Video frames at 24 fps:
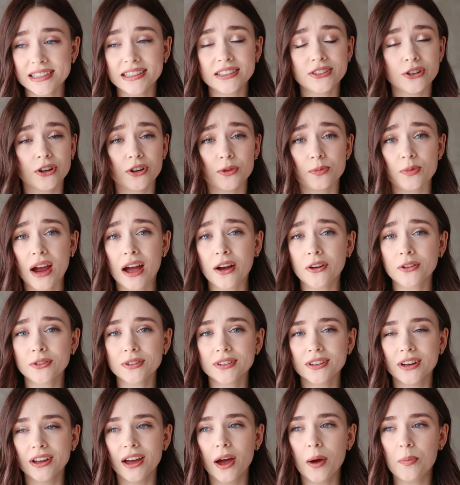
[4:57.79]
dark
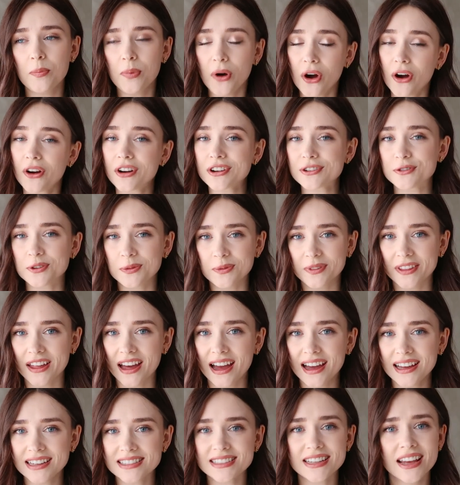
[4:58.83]
brown, apart from
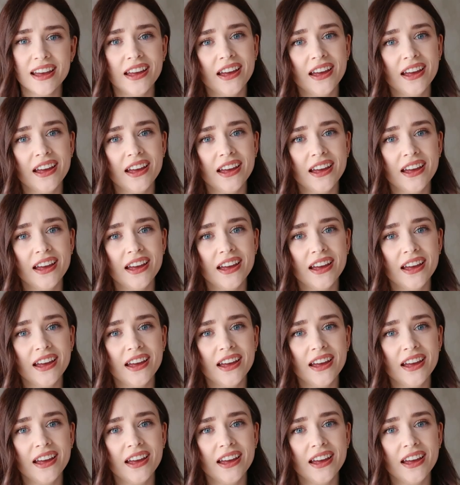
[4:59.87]
that,